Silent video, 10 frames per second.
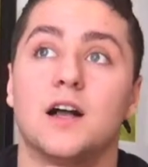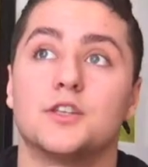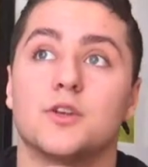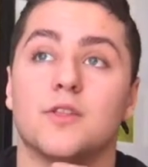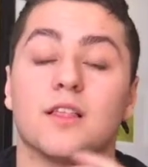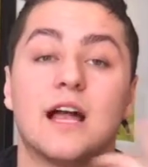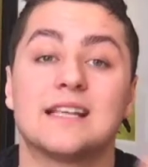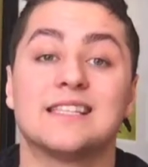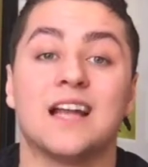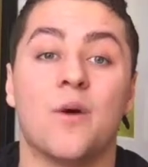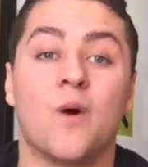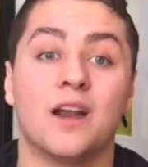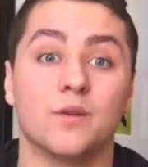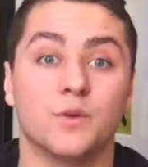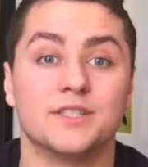So the last thing I
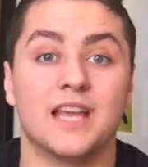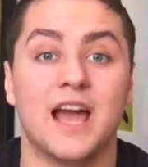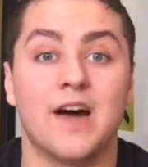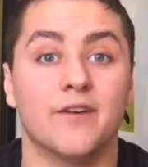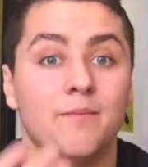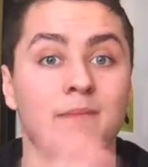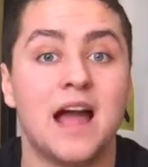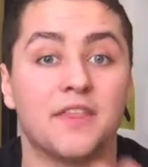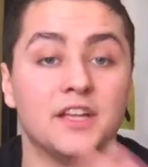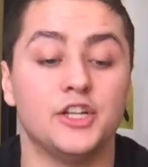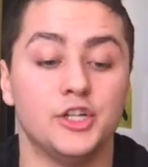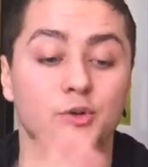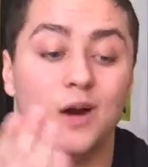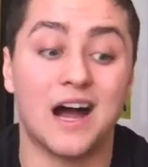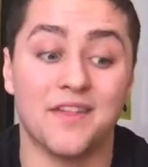wanted was to have a math
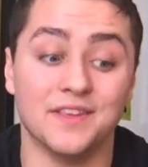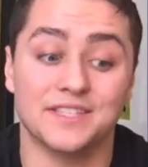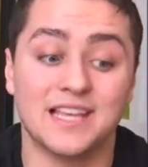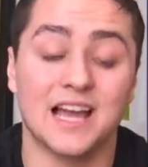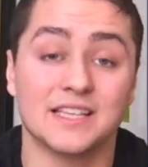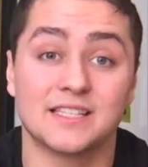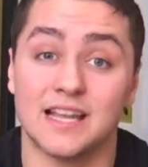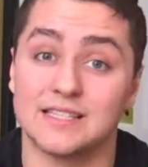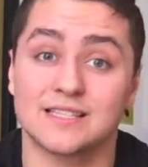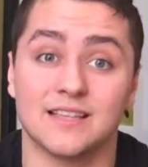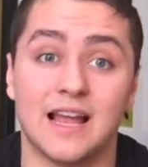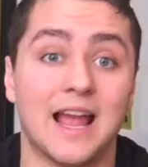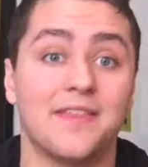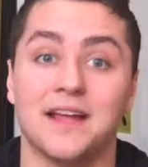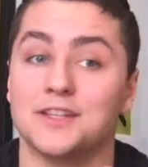issue on this test. I
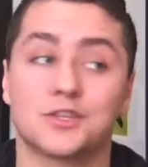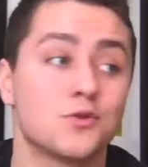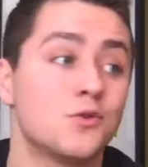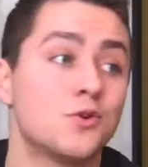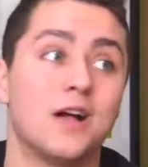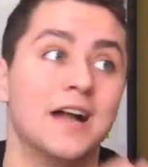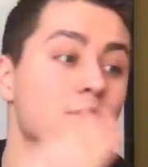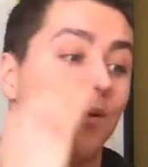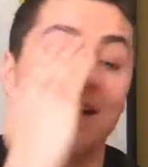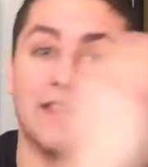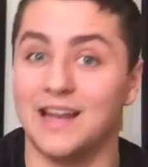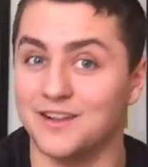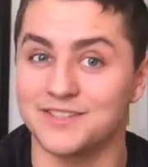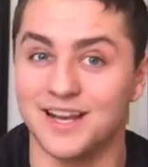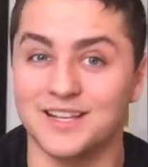had that in school. I don't want that
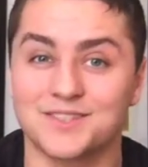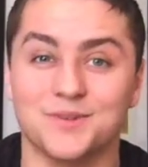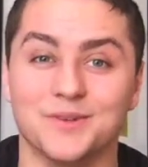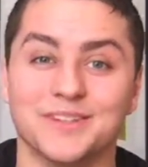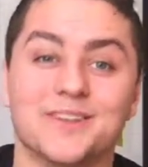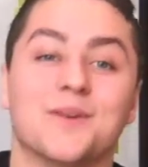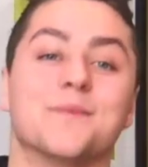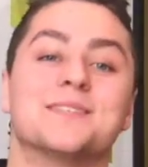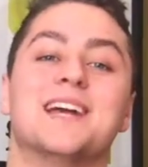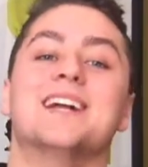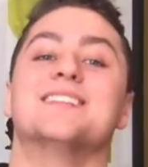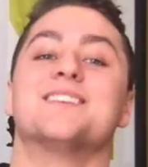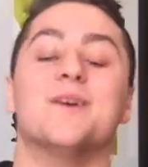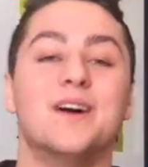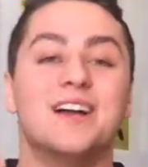outside of school. You know what I'm saying?
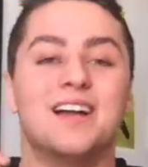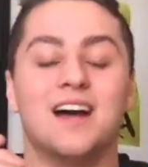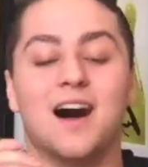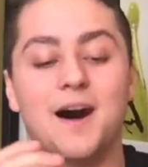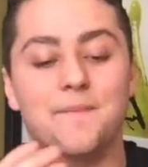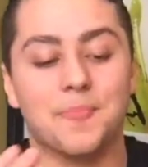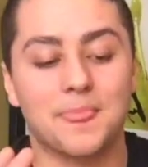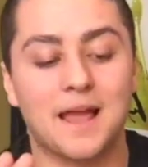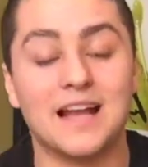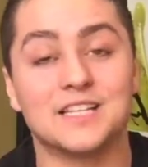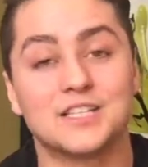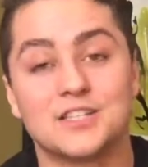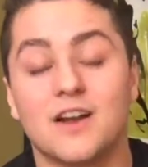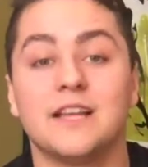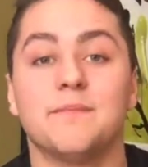So I
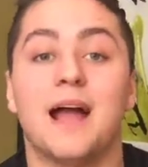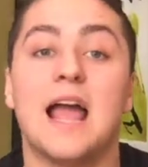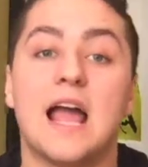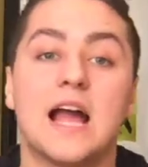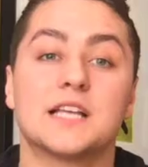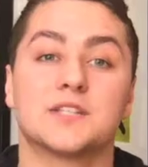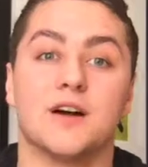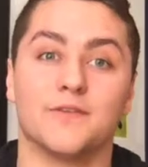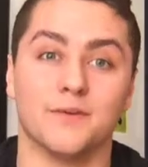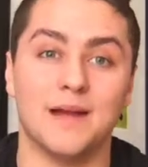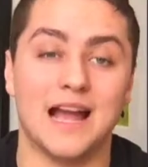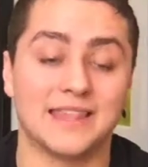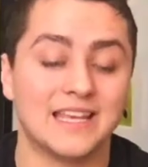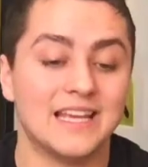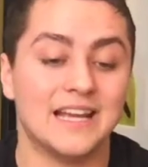studied my ass off for math,
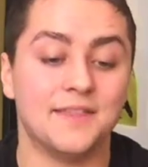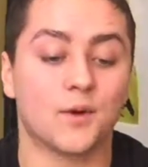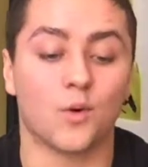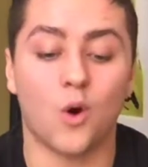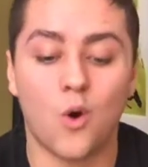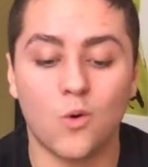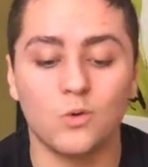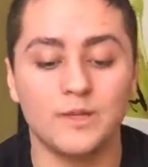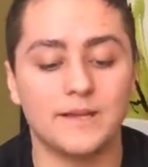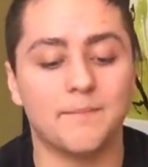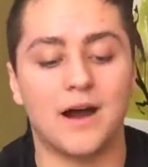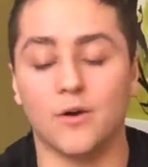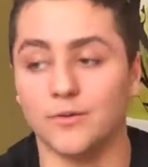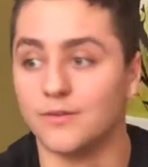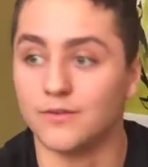and there were only
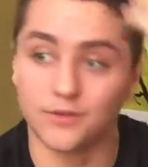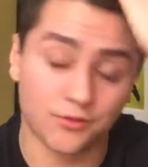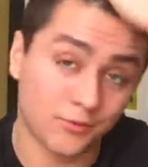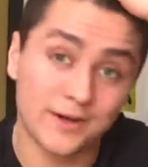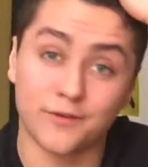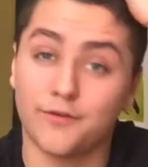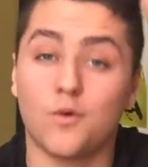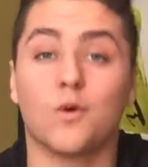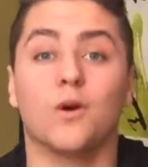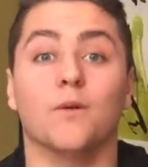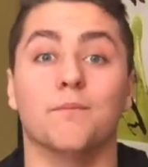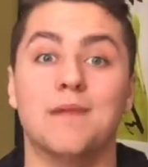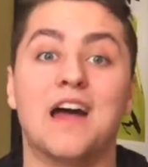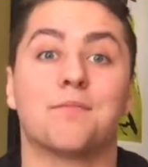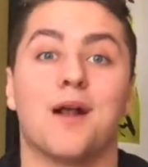about 3 or 4
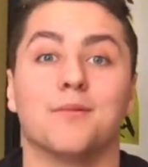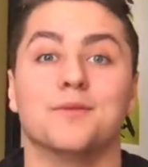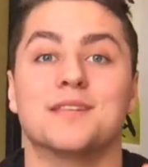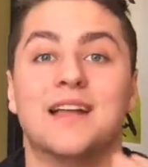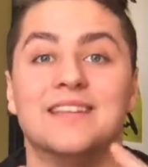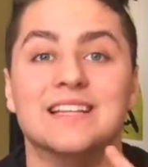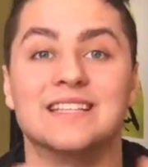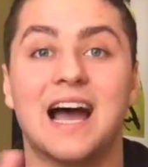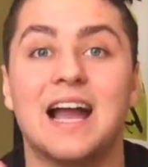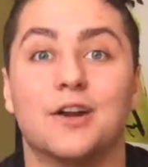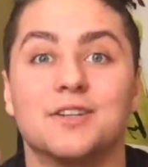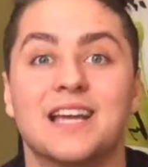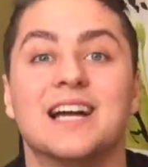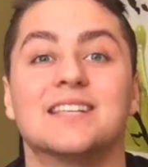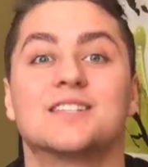math problems on the entire
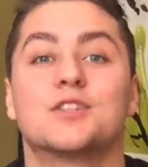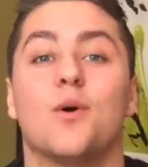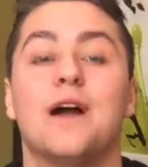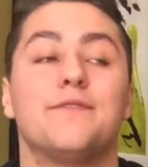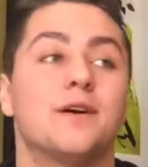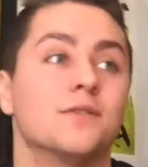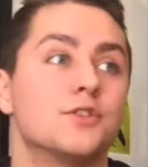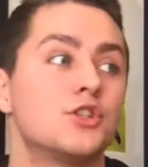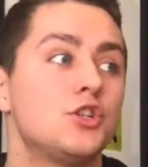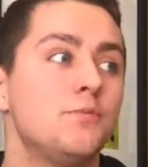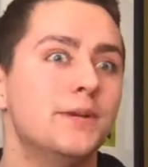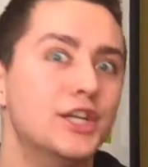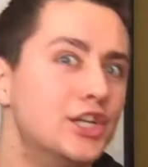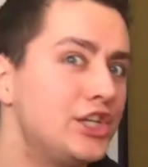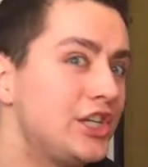test. So I felt stupid
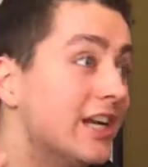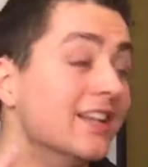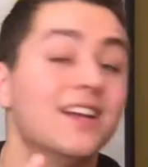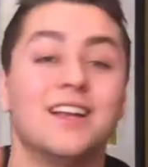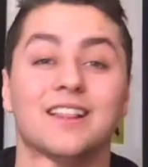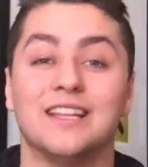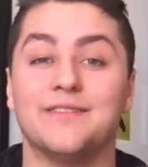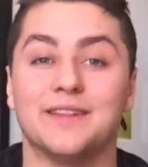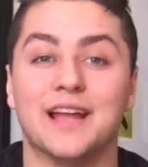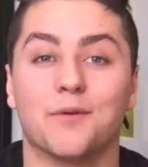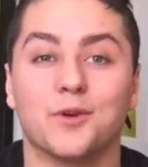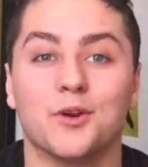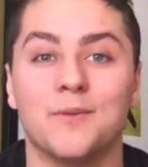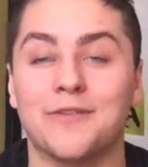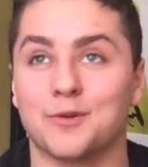as shit leaving that
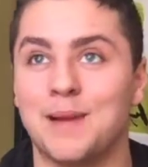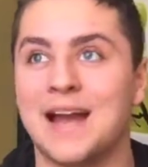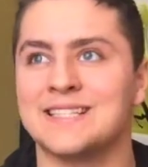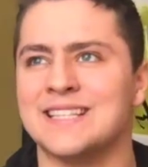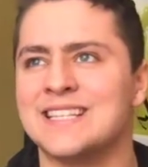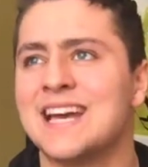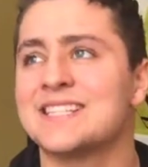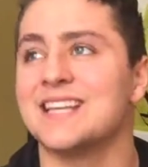room after passing the test.